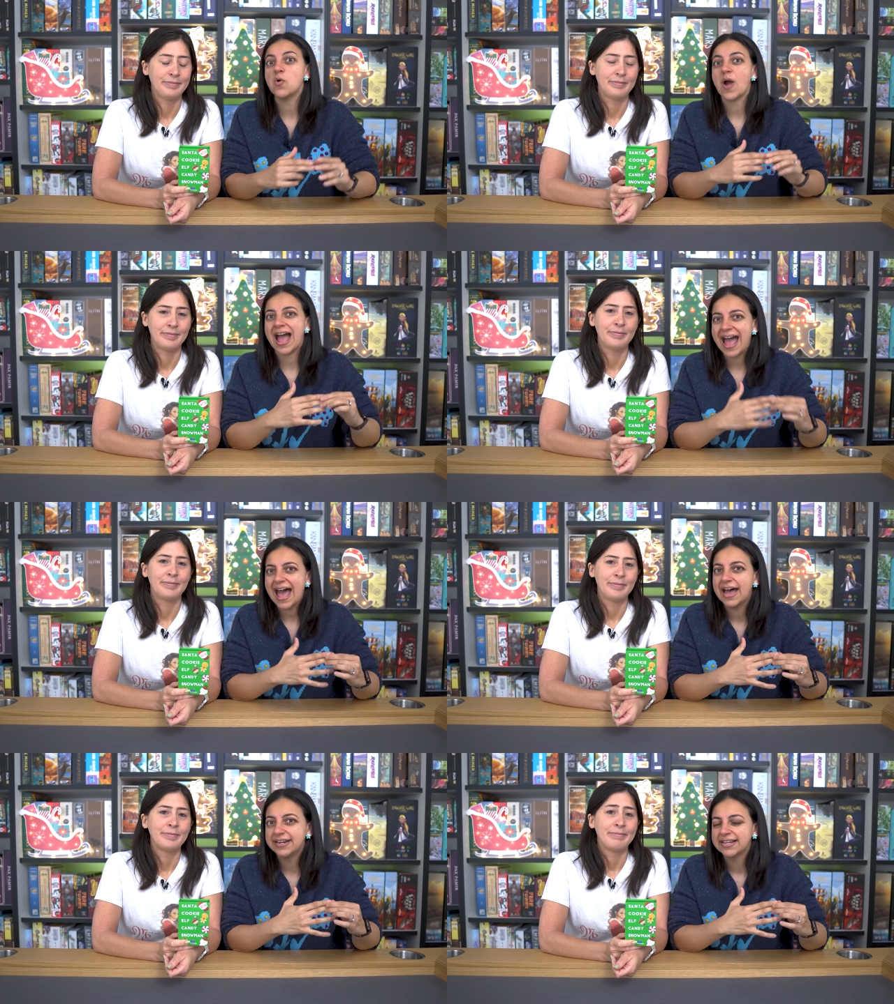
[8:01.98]
Speaker 1: who
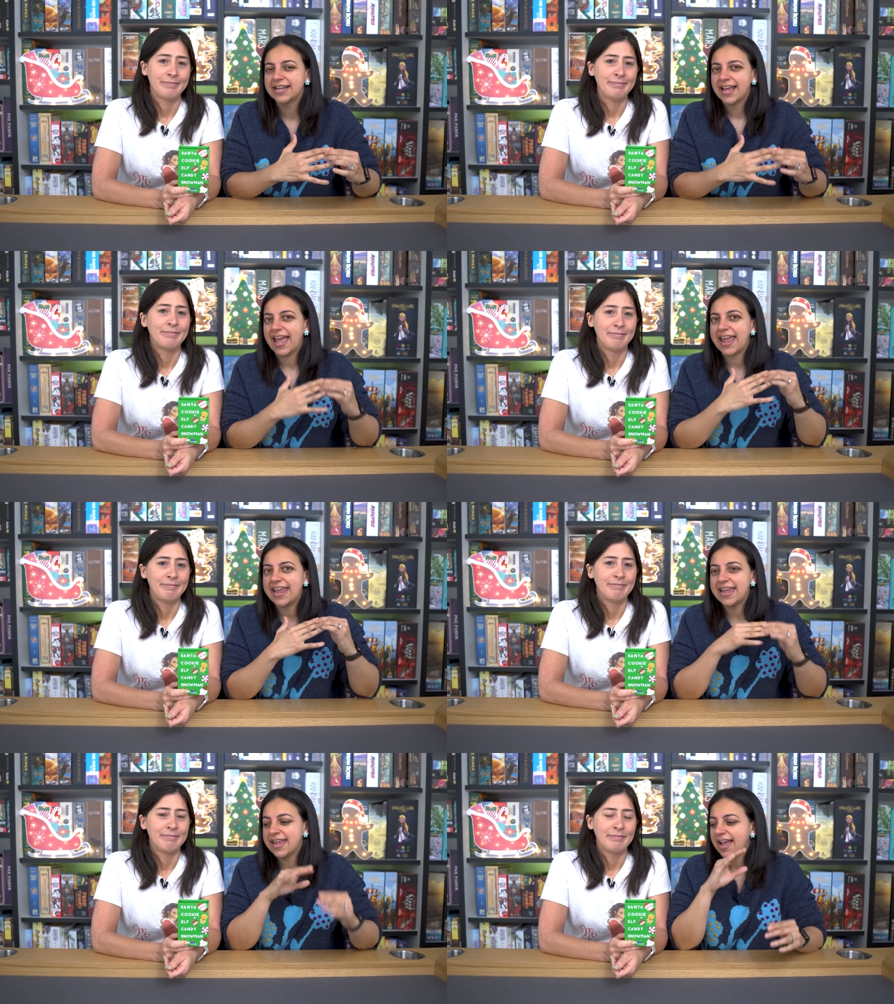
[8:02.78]
had
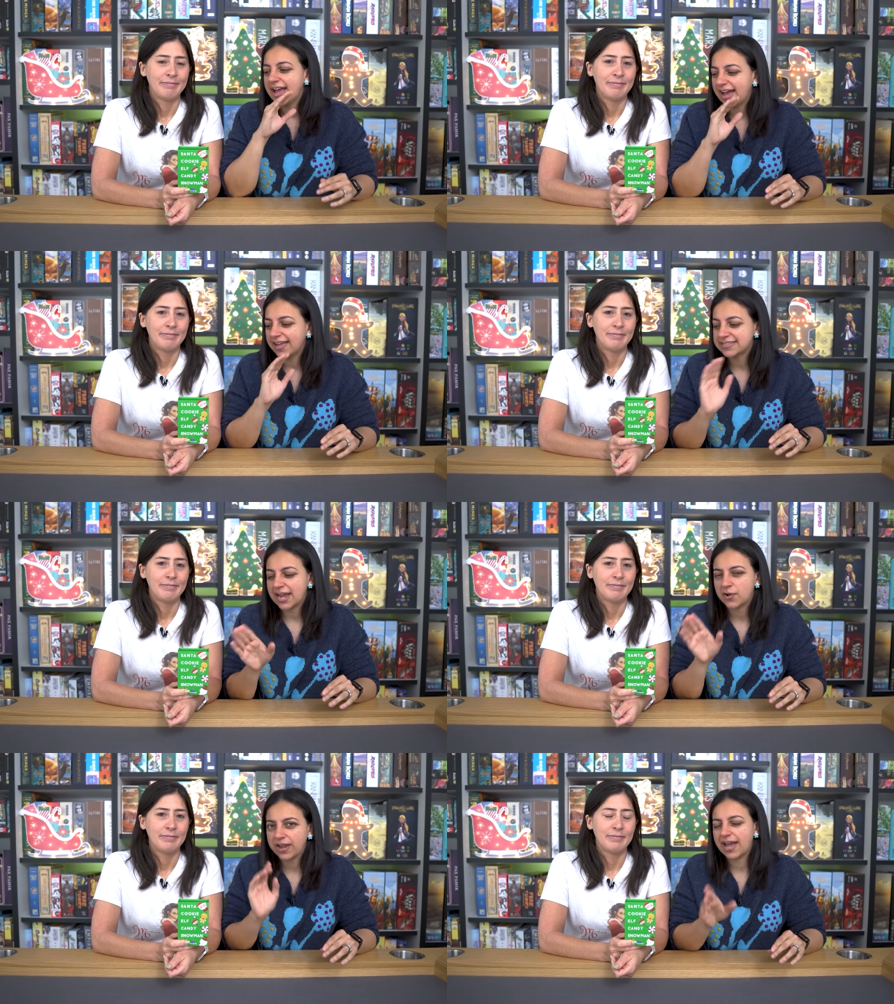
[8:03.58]
a uh,
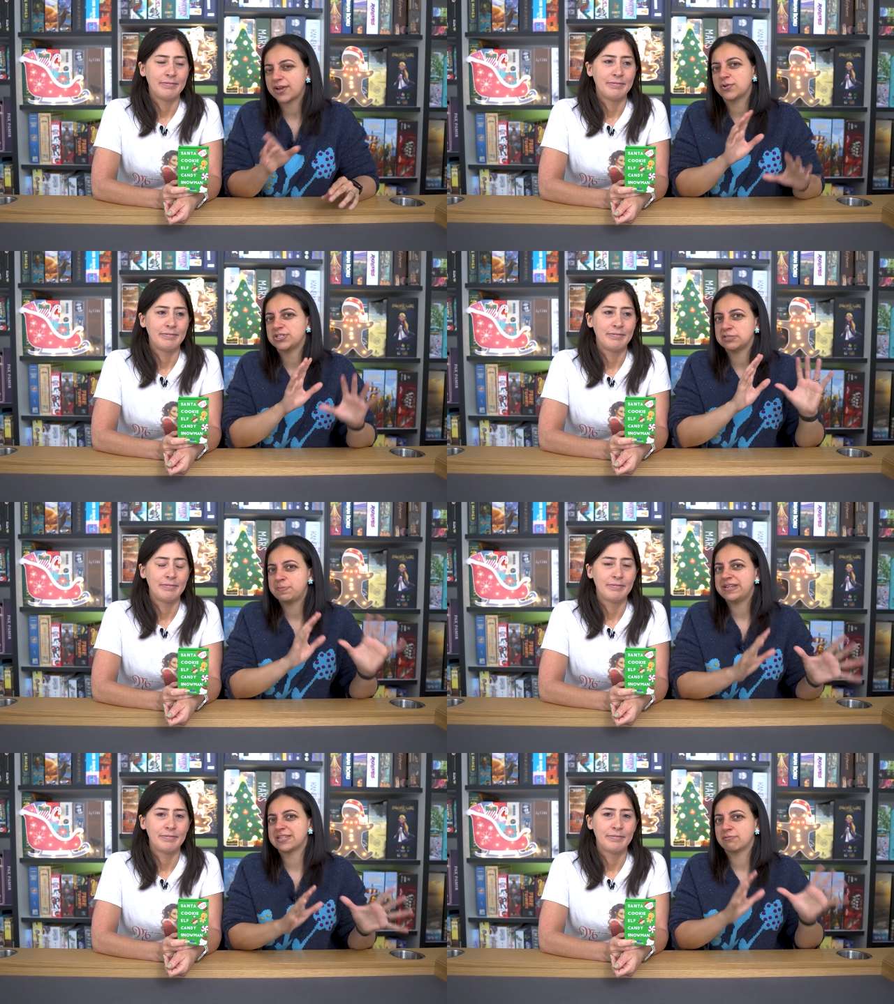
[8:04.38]
taco cat goat, cheese
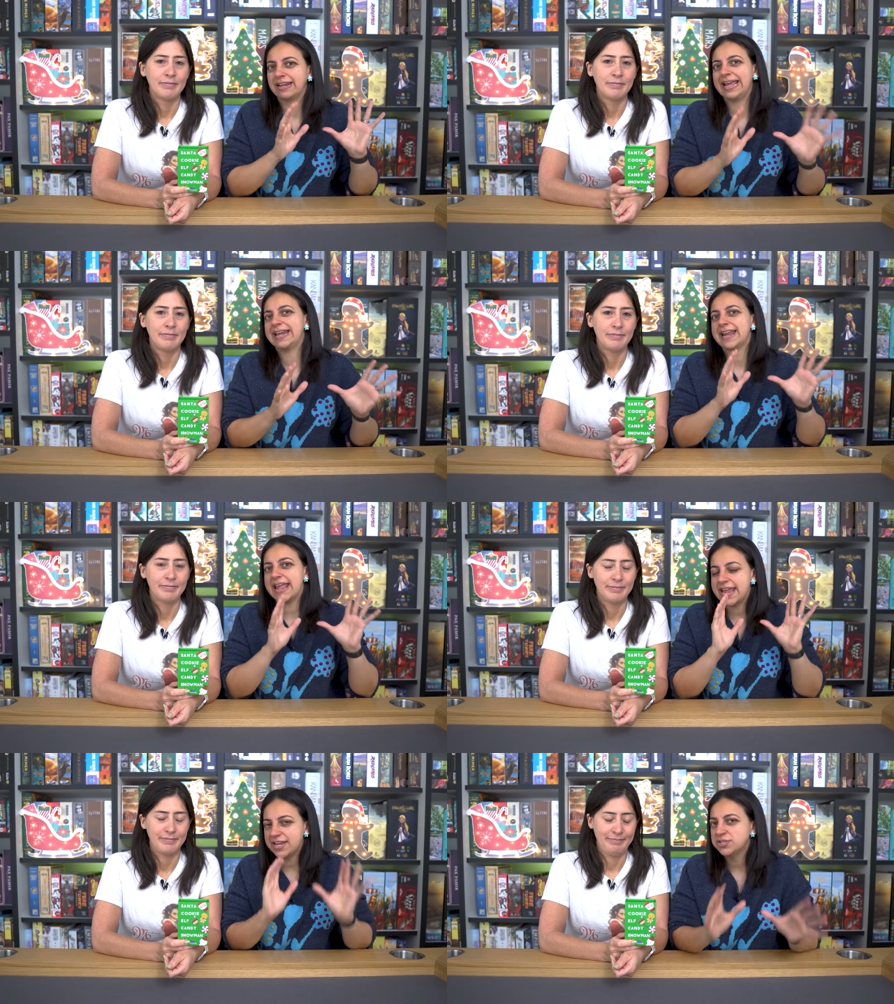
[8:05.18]
pizza related
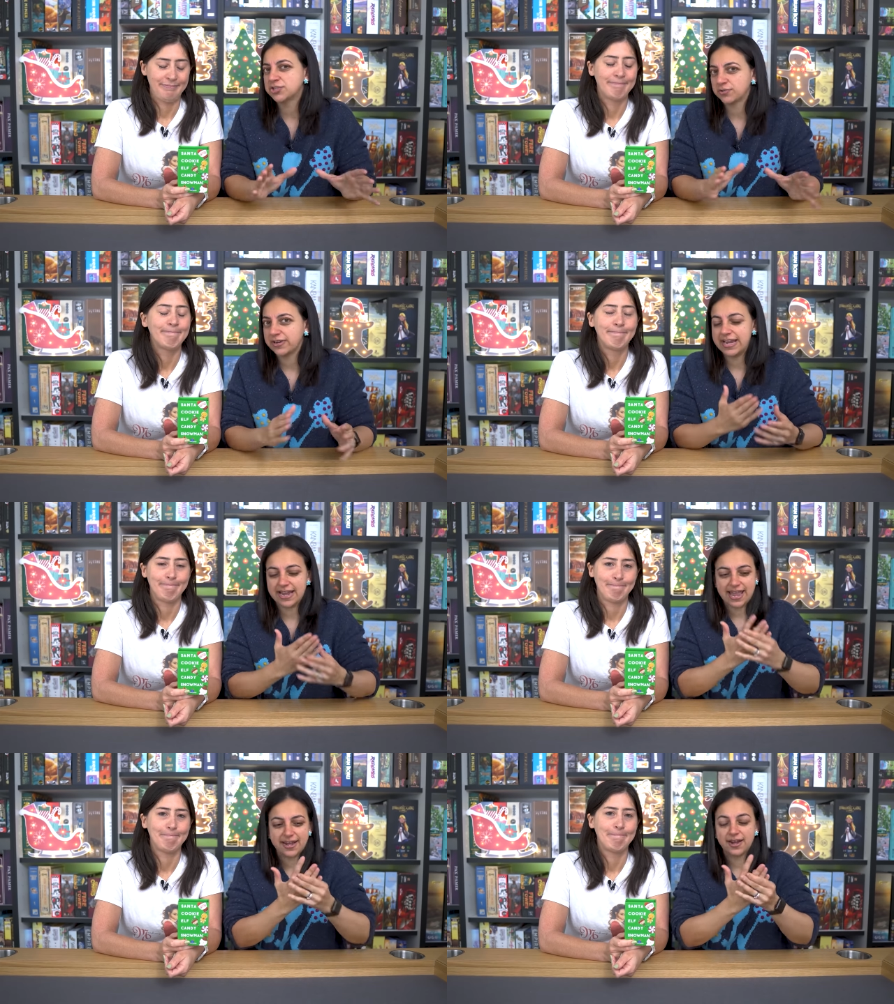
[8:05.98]

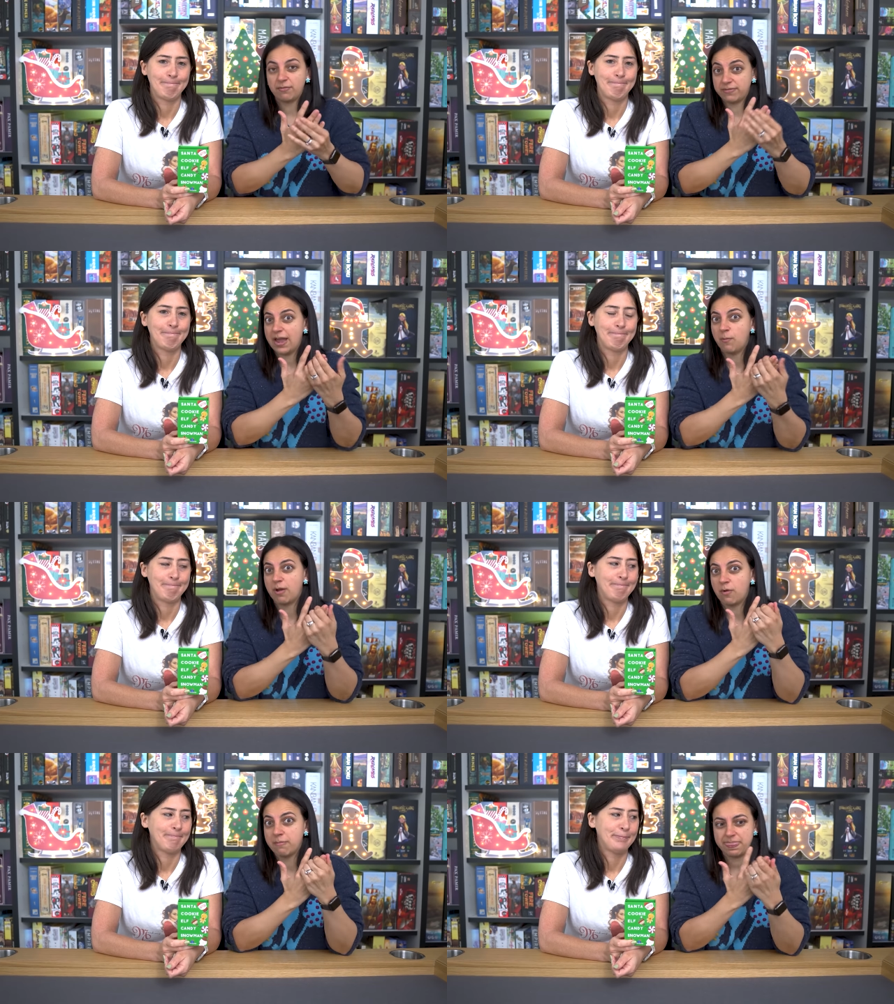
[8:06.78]
injury and yeah
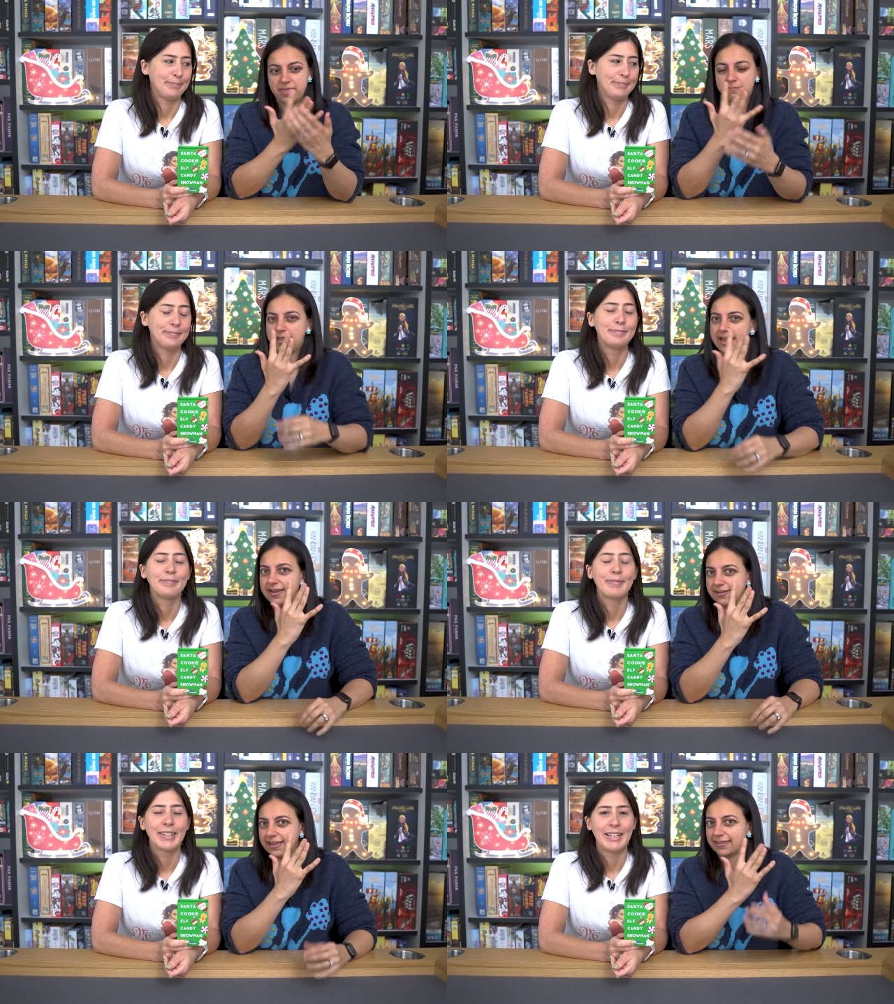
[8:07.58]
when we met them
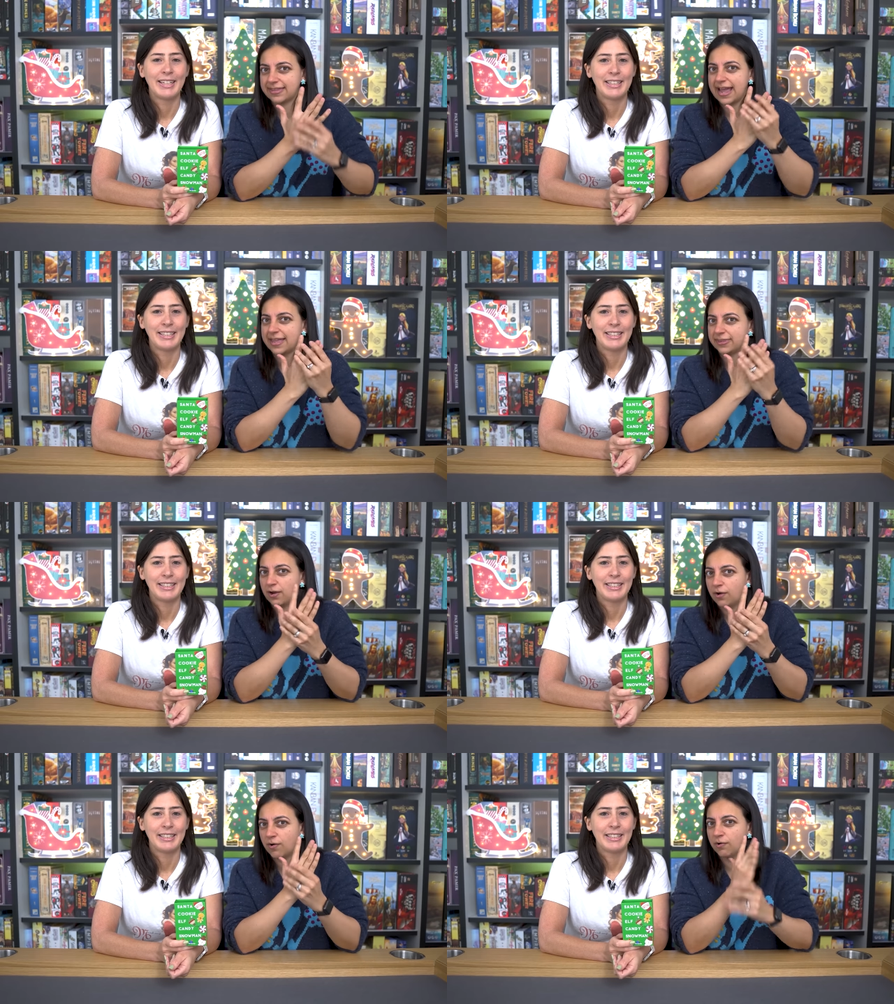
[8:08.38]
they like they had
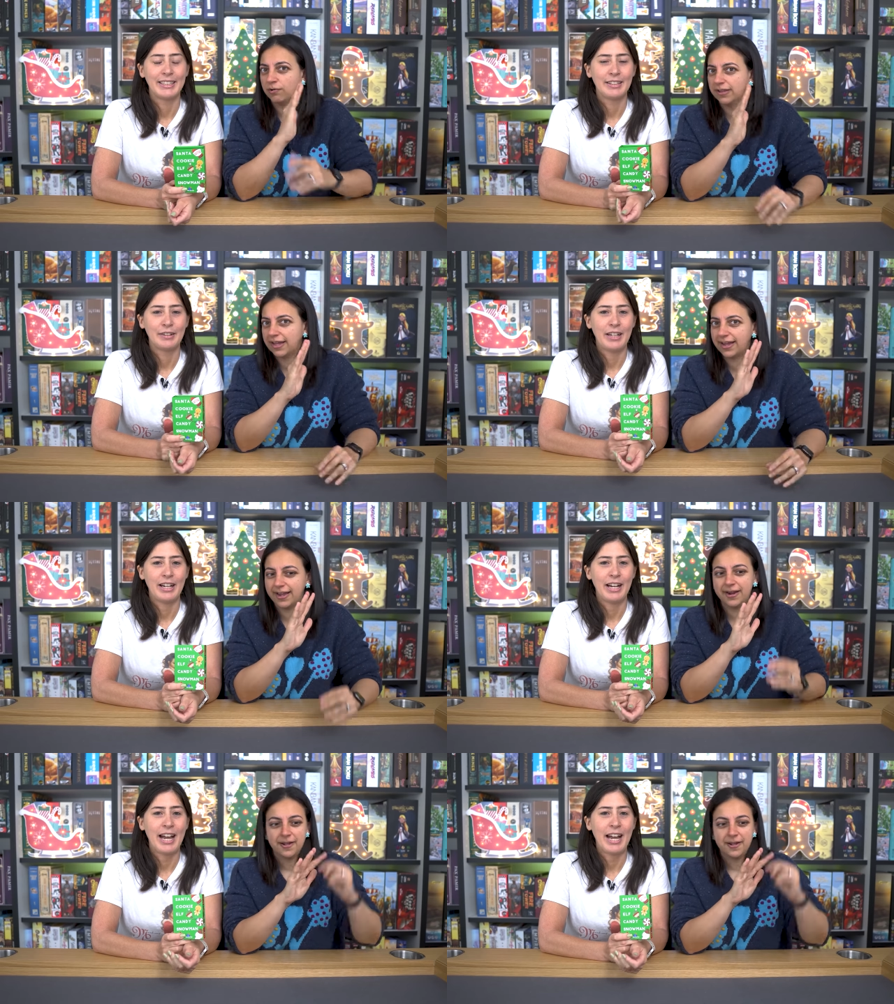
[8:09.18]
the whole uh,